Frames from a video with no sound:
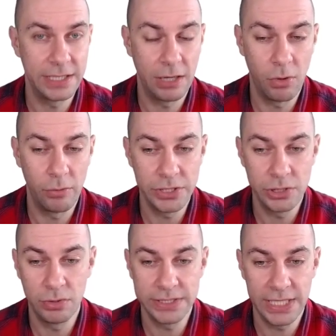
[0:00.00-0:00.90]
Now, always
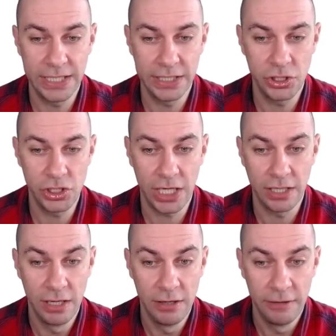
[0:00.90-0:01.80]
do a sanity check.
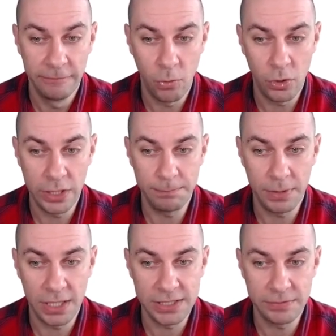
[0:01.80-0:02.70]
40
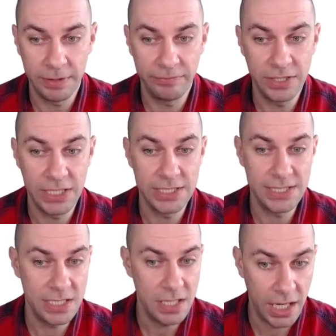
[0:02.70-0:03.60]
plus 50
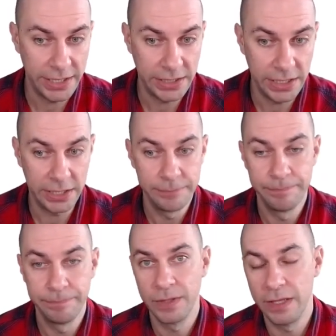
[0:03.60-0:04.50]
is 90.
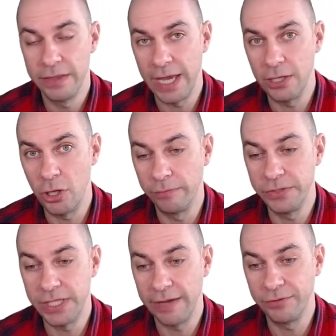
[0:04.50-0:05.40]
Then you
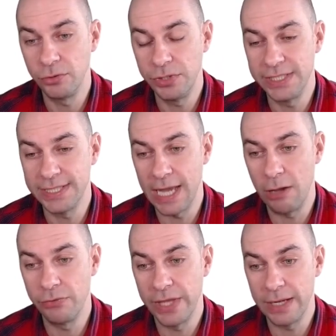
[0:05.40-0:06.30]
obviously have to
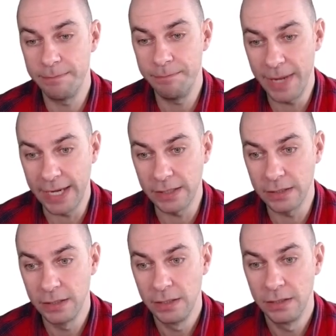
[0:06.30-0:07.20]
discount that
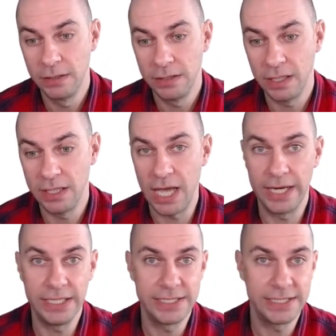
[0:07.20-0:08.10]
back. And
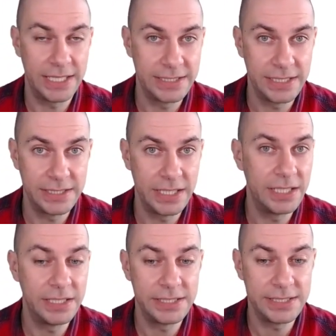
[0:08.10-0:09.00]
90 cents is the
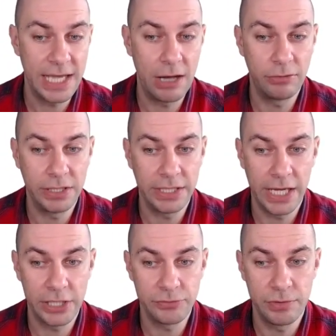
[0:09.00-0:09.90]
undiscounted
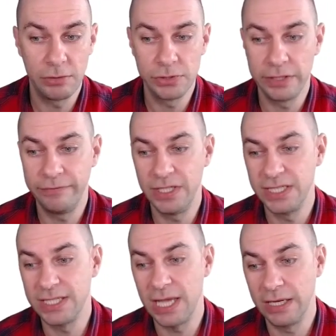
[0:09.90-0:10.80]
cash flow. So if you
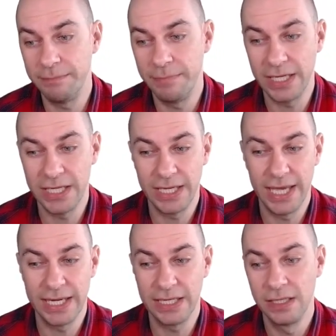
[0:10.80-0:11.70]
discount it back, you're
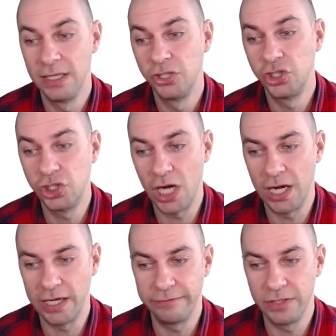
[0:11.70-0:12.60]
getting
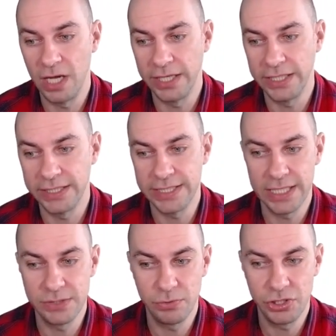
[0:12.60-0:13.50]
shy of 90
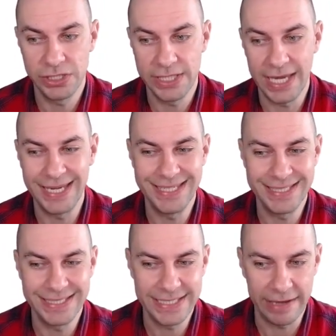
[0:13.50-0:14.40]
cents, which is
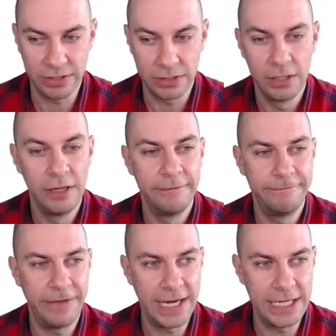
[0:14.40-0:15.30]
87.
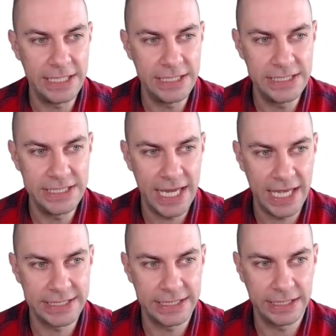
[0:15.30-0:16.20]

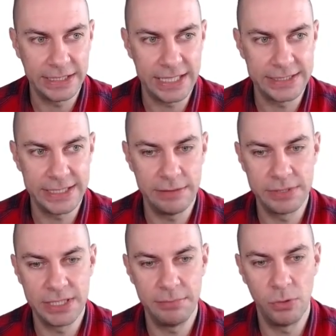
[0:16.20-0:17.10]
Fantastic. That
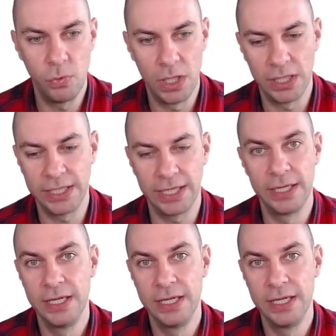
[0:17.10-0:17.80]
seems to be working.